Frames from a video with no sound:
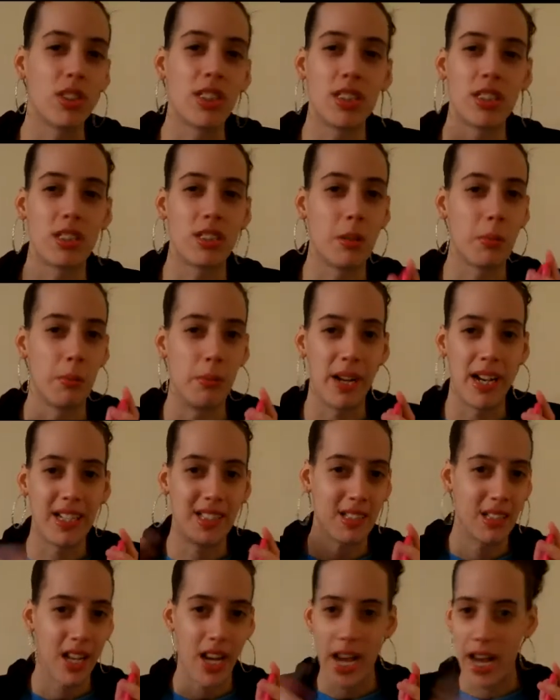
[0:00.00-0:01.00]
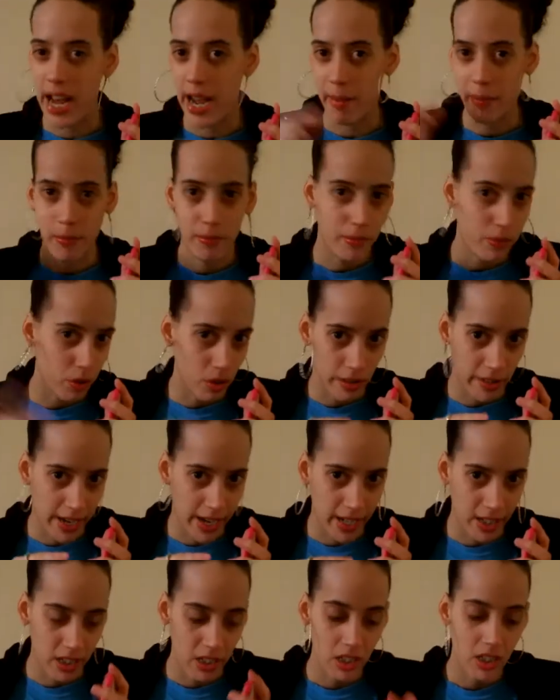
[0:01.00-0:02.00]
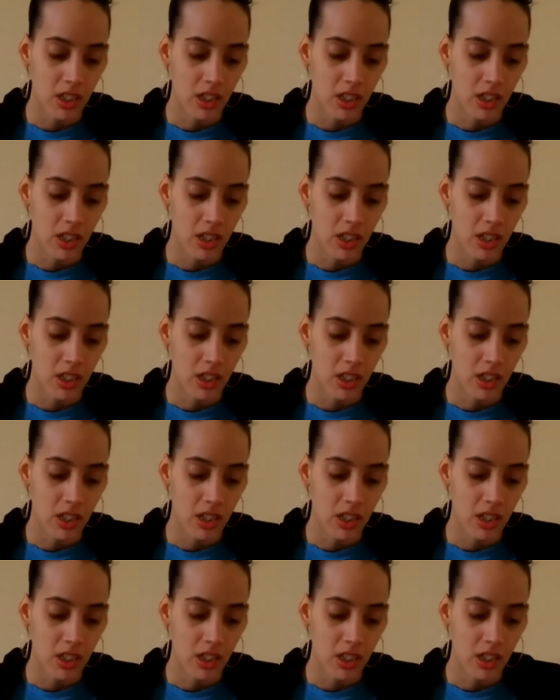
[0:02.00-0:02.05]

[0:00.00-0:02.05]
this is the best app for that.